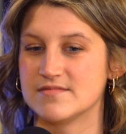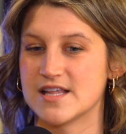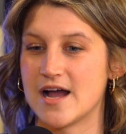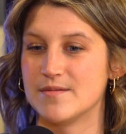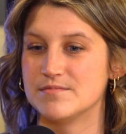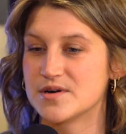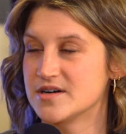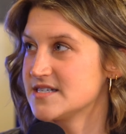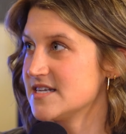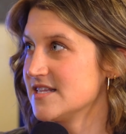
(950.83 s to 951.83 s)
that
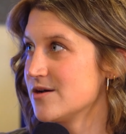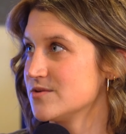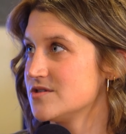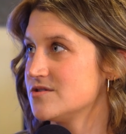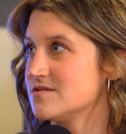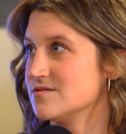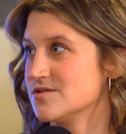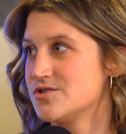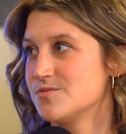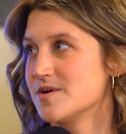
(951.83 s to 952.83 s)
person yeah, that
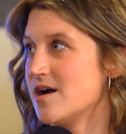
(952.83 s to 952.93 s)
was super yeah.